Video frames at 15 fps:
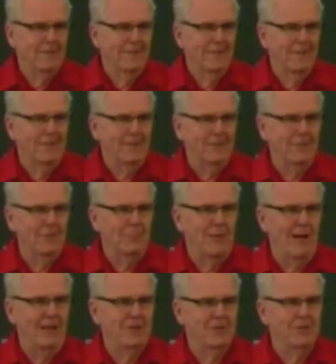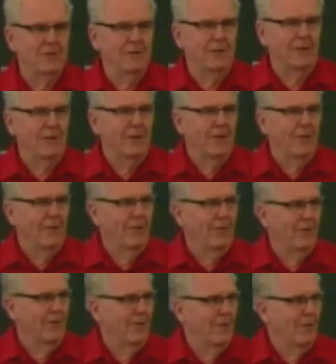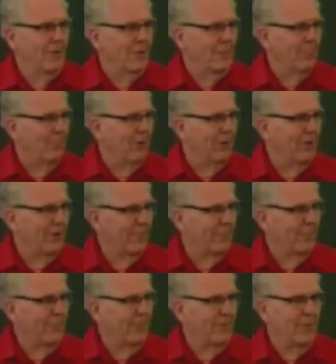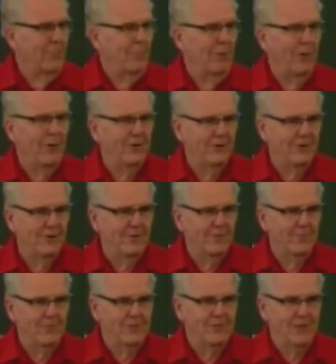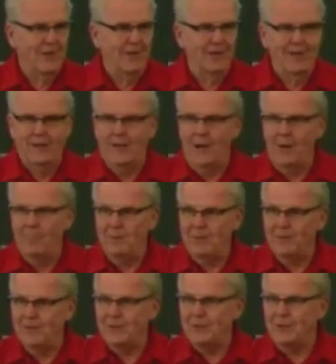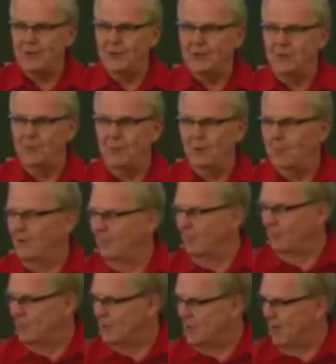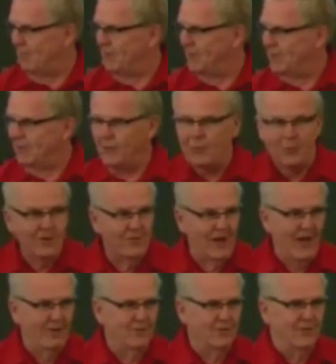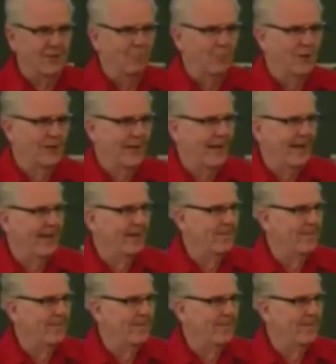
Could you imagine the, the, the, bur- the burden would suddenly come to this church if we went from 70 to 3,000 in one day?